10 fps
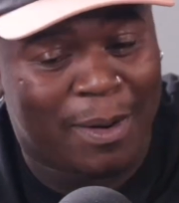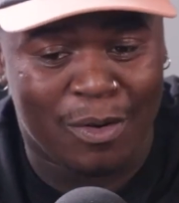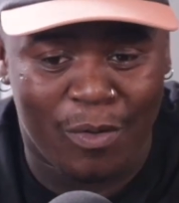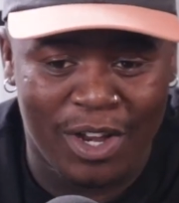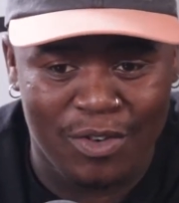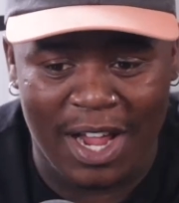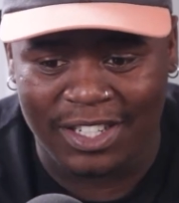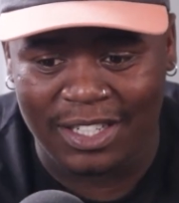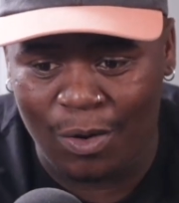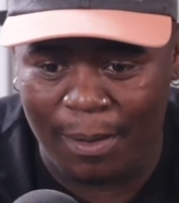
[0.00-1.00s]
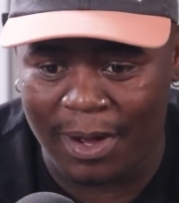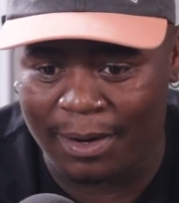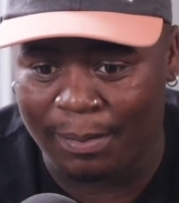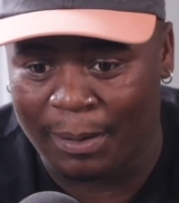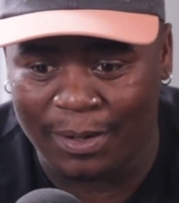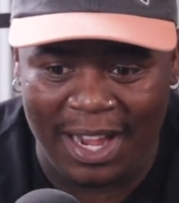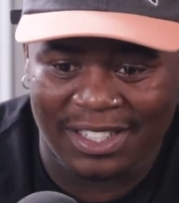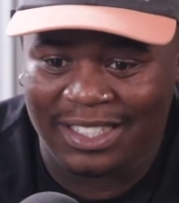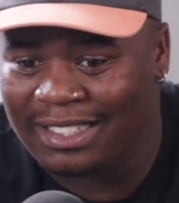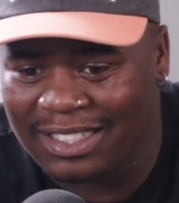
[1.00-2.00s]
But when you actually talk about it, people
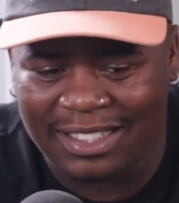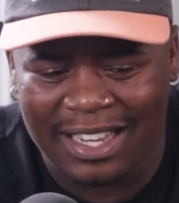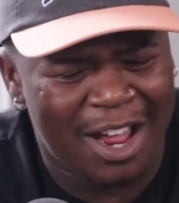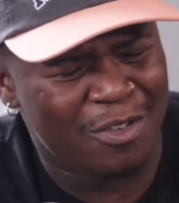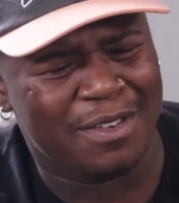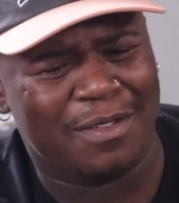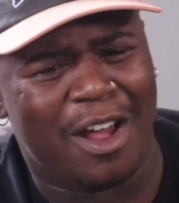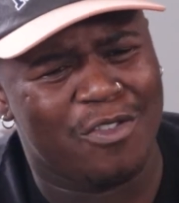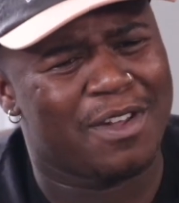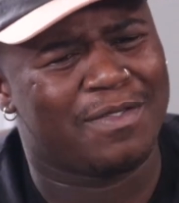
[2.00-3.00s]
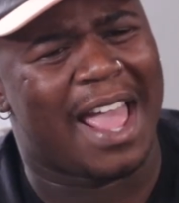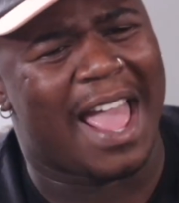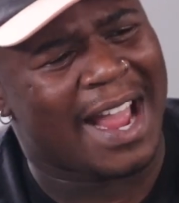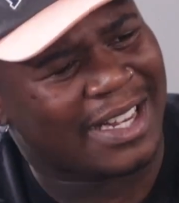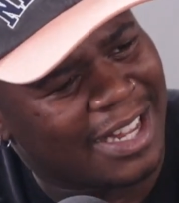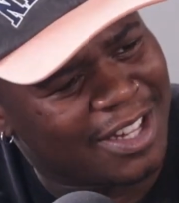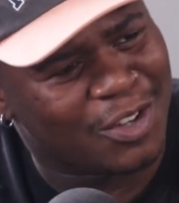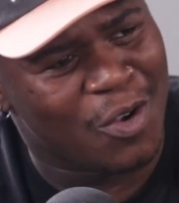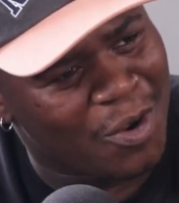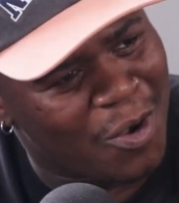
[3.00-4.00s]
actually just I don't know if they act like they
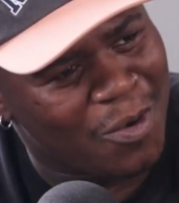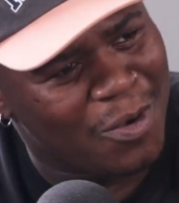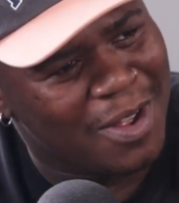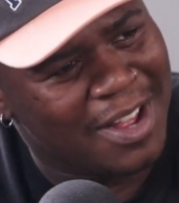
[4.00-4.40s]
don't know.